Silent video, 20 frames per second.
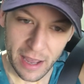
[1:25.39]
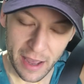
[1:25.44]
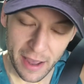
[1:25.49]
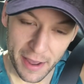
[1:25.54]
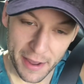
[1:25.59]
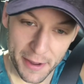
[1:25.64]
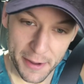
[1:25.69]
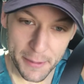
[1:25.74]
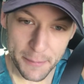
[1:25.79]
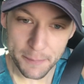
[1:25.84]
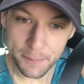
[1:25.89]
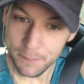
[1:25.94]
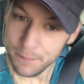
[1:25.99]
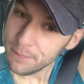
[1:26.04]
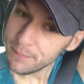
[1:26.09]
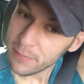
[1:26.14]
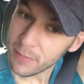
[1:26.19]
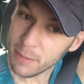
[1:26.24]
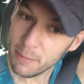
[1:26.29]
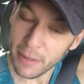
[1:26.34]
Um,
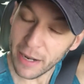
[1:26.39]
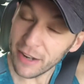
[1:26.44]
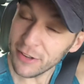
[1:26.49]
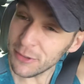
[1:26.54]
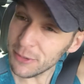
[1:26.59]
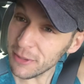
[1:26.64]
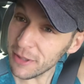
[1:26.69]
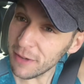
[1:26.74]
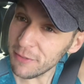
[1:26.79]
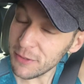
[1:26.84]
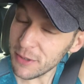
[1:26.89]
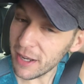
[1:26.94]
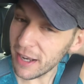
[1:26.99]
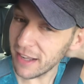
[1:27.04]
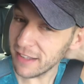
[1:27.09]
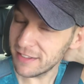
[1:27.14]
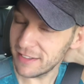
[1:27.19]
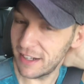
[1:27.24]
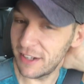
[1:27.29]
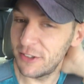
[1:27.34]
but I do love you
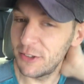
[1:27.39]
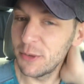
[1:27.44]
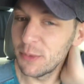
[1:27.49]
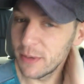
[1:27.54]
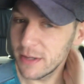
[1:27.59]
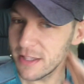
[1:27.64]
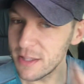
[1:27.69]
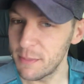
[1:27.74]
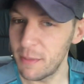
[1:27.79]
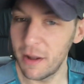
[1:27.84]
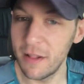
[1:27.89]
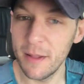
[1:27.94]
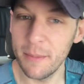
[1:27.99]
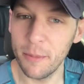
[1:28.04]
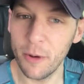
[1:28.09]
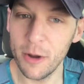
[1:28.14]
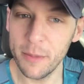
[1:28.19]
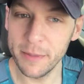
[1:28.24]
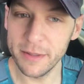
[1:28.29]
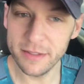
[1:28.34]
guys and I do read them all, I
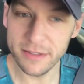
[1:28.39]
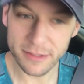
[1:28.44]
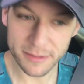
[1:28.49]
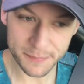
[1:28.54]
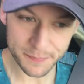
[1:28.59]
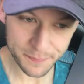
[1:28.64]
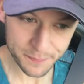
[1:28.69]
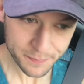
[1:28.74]
promise.